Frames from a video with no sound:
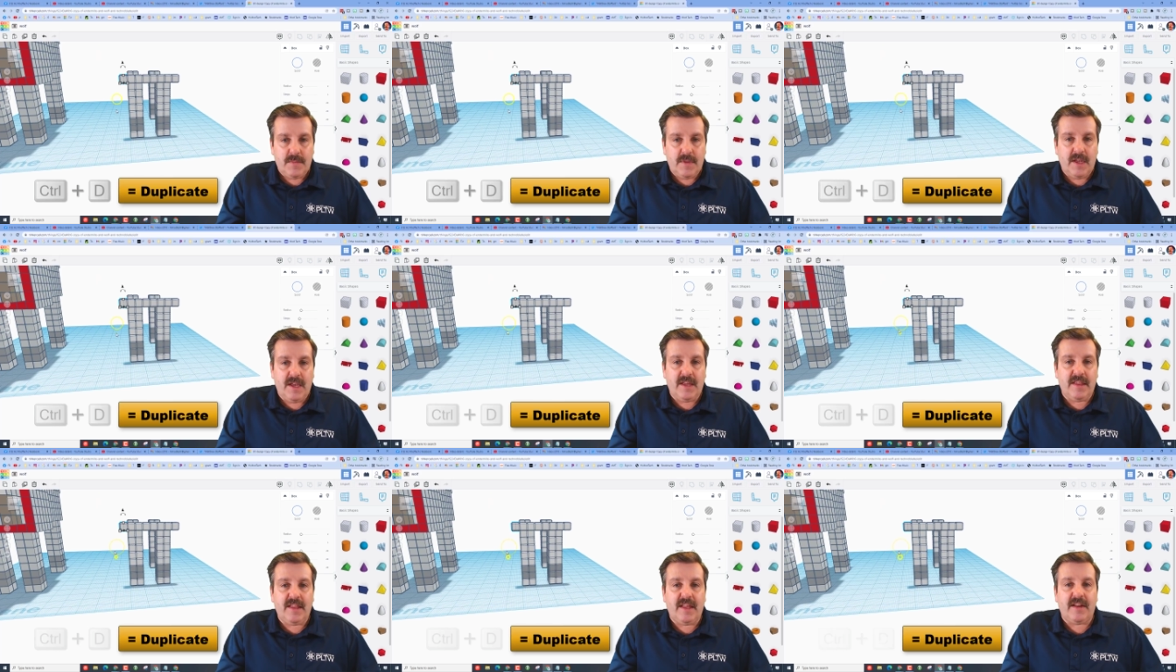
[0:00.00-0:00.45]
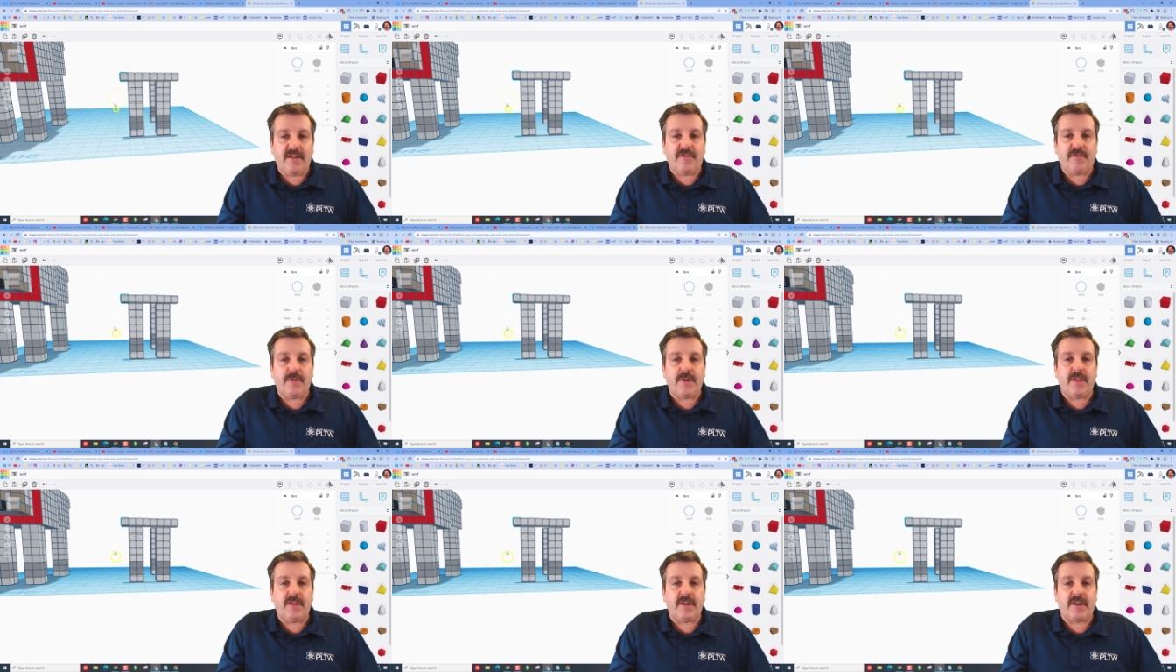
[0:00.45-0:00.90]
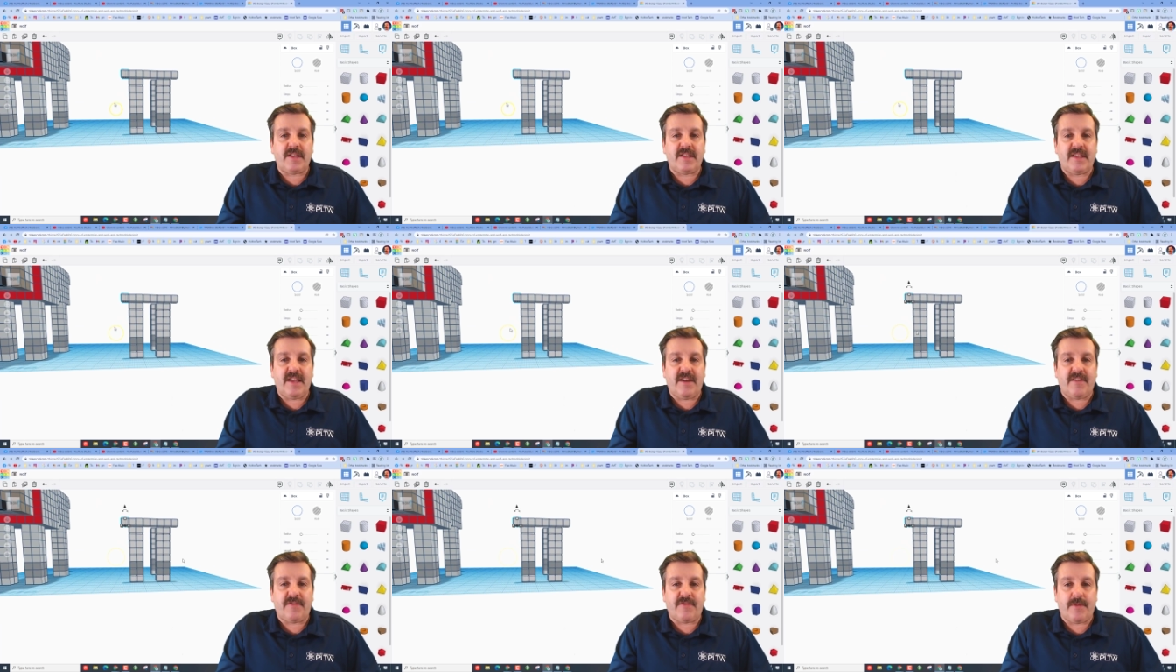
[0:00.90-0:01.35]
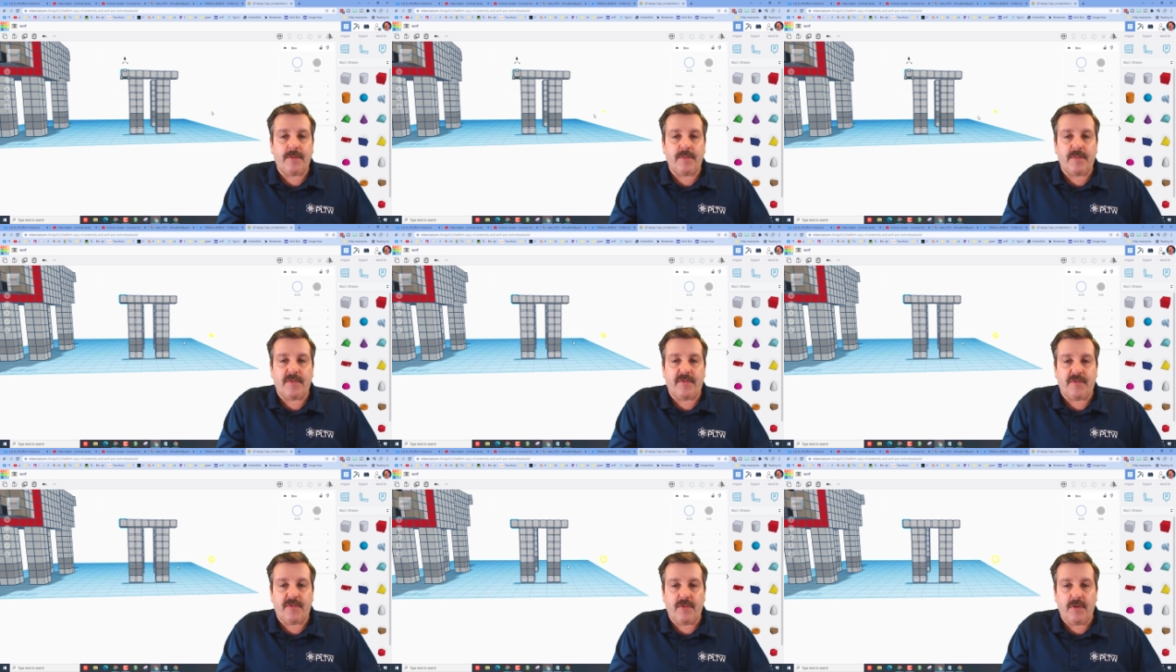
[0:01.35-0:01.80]
And then if we look at that from
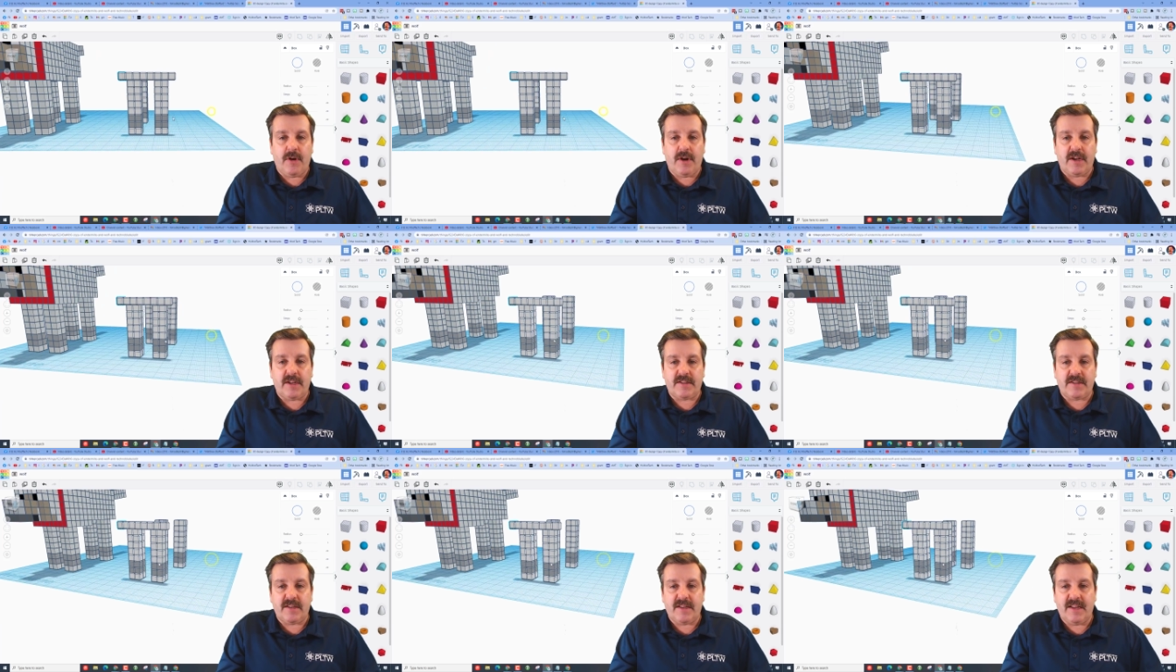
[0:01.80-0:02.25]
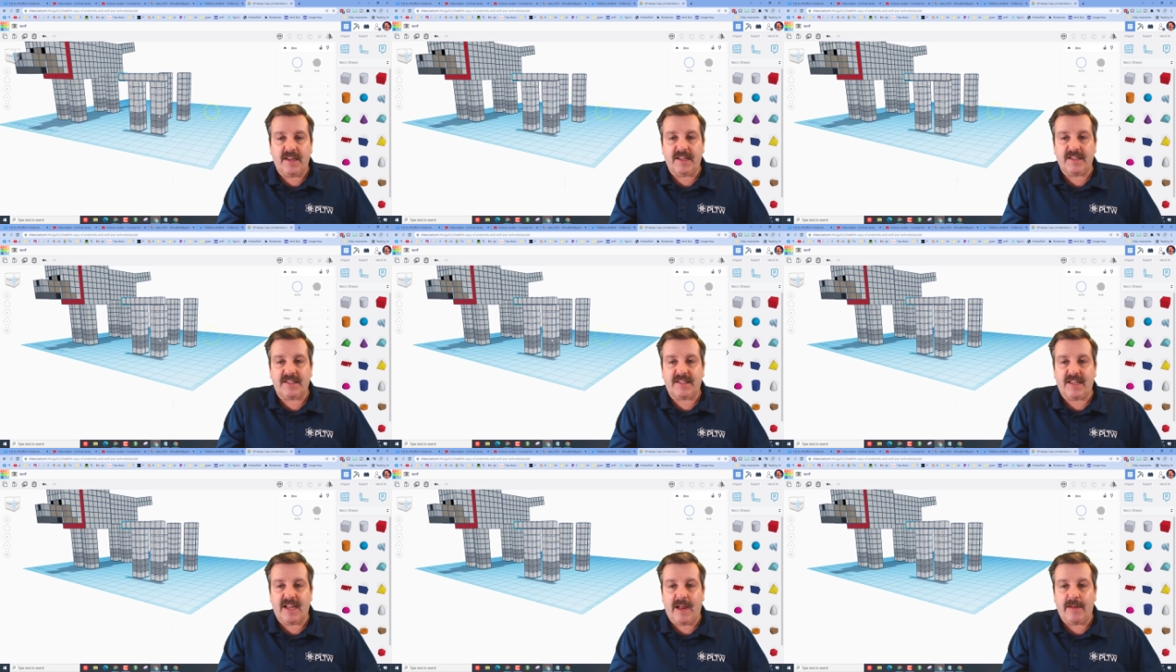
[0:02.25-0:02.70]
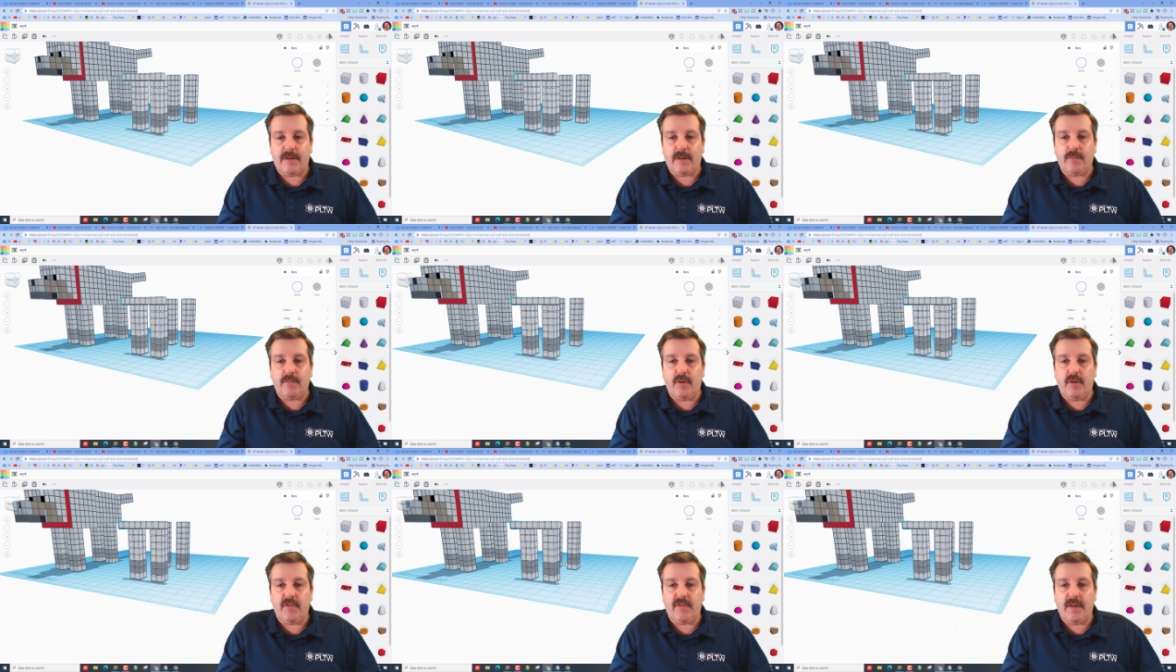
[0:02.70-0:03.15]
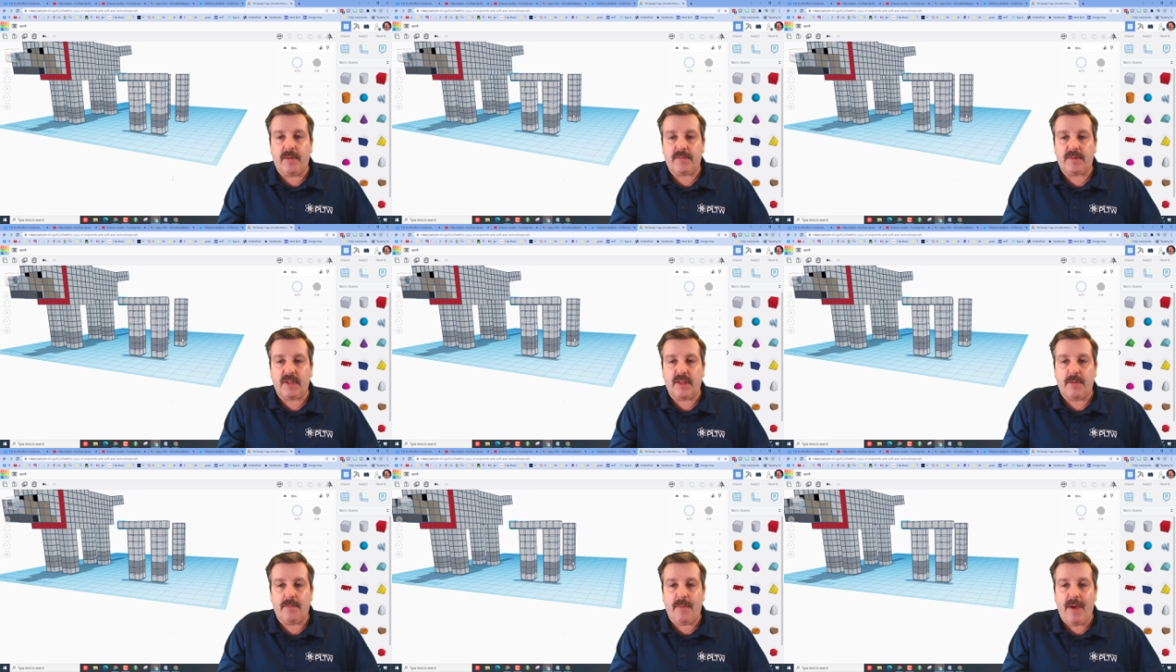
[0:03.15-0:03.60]
the front, it's time to move them
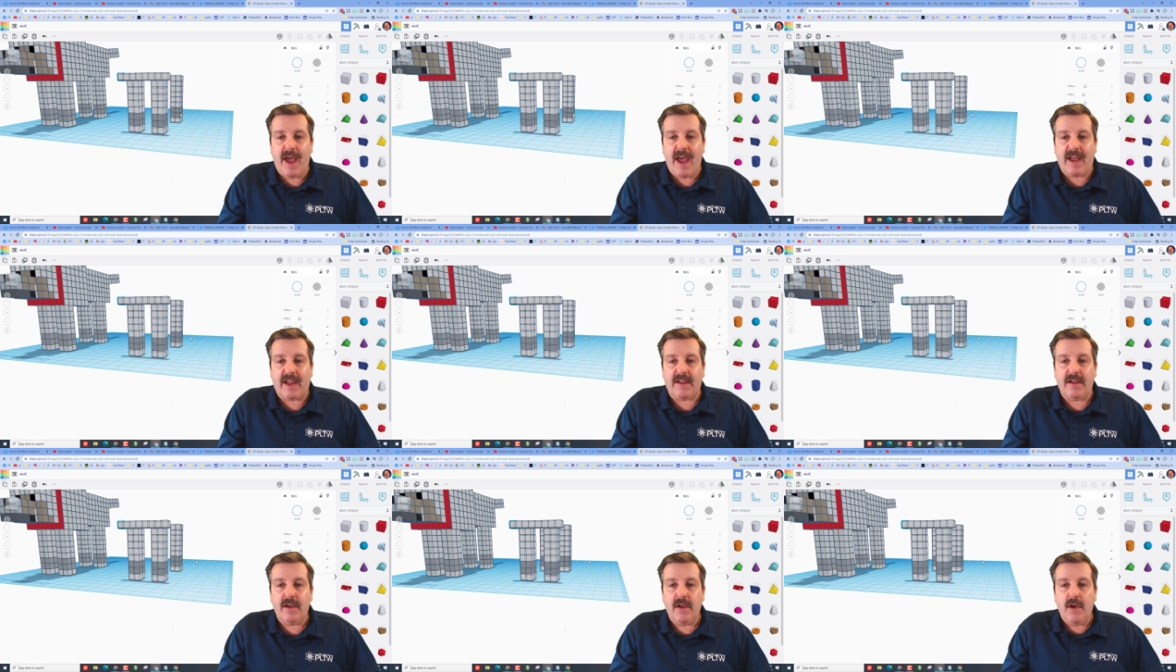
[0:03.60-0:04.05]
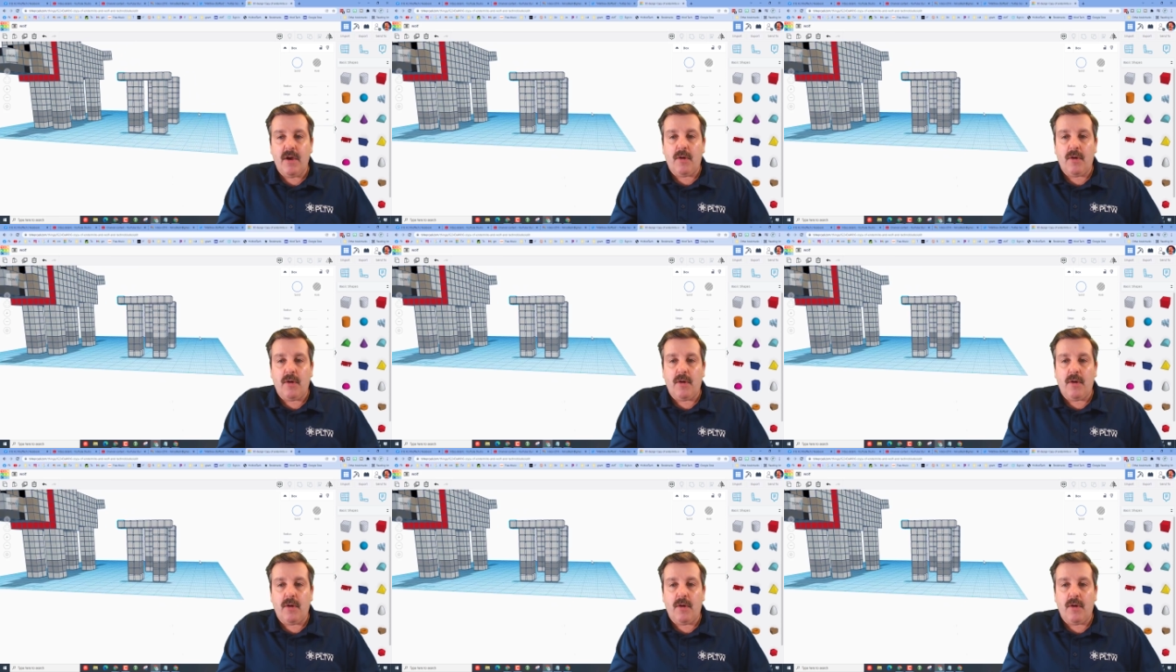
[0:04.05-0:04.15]
to the back.